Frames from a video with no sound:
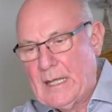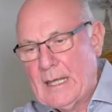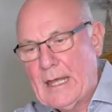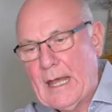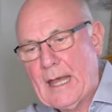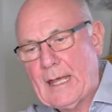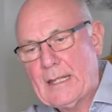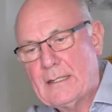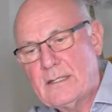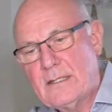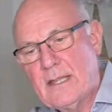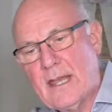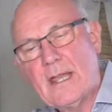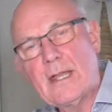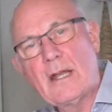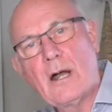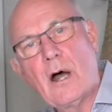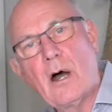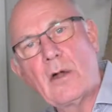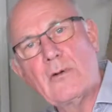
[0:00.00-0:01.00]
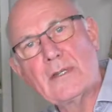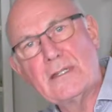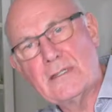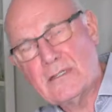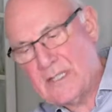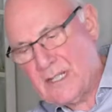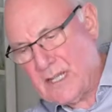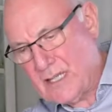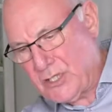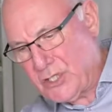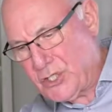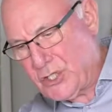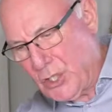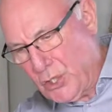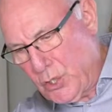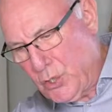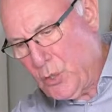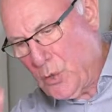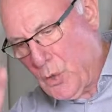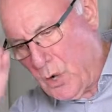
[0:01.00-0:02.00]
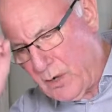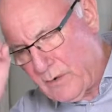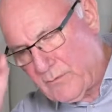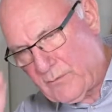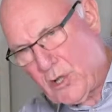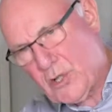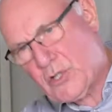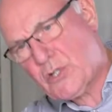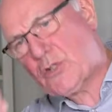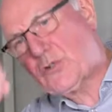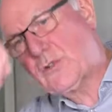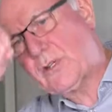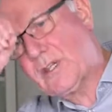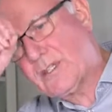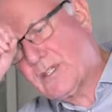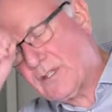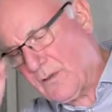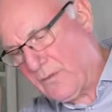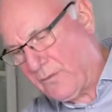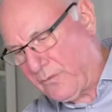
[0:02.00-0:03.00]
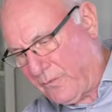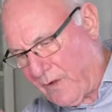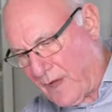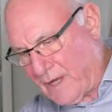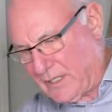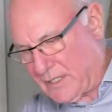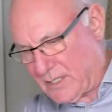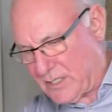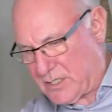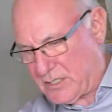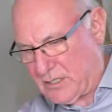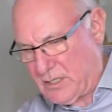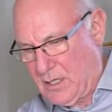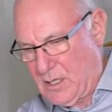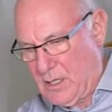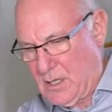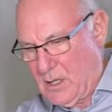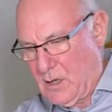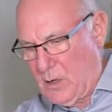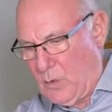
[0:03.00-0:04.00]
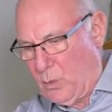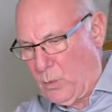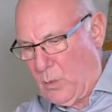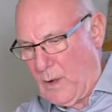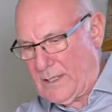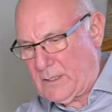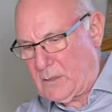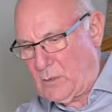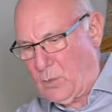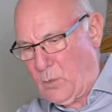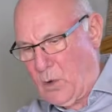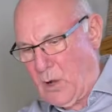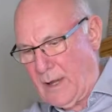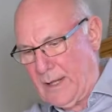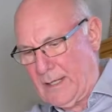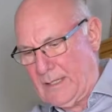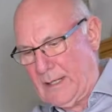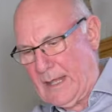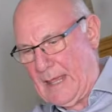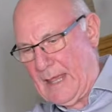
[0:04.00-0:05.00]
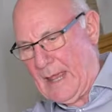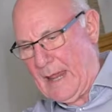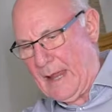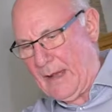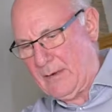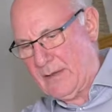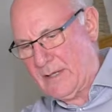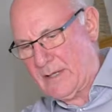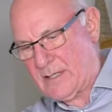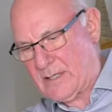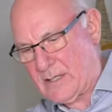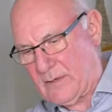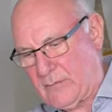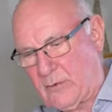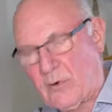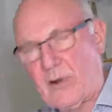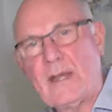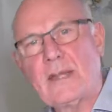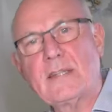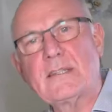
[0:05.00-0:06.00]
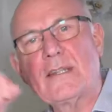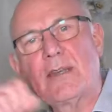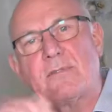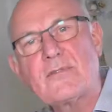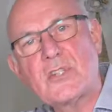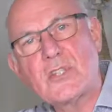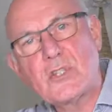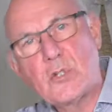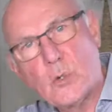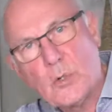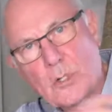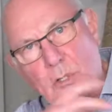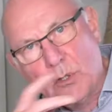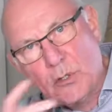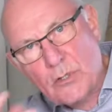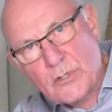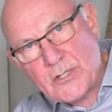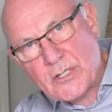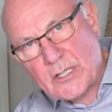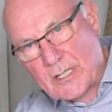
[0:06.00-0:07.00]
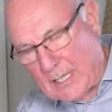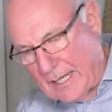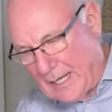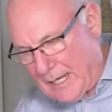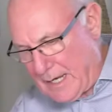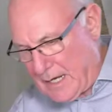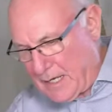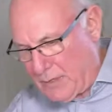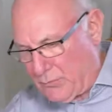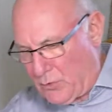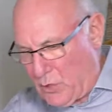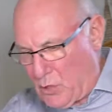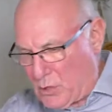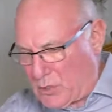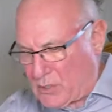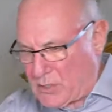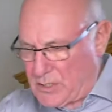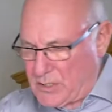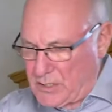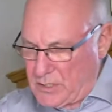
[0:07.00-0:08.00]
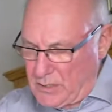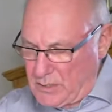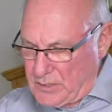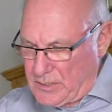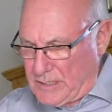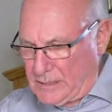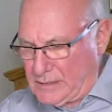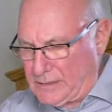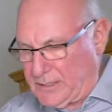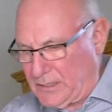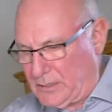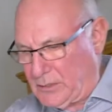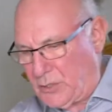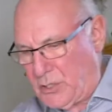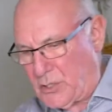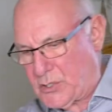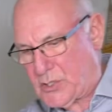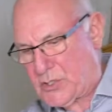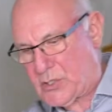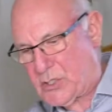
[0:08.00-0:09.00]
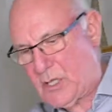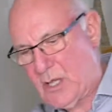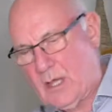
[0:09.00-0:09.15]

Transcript: and they are indeed two of Austria's finest white wine areas. A variety of soils, clay, rocks, silty loess,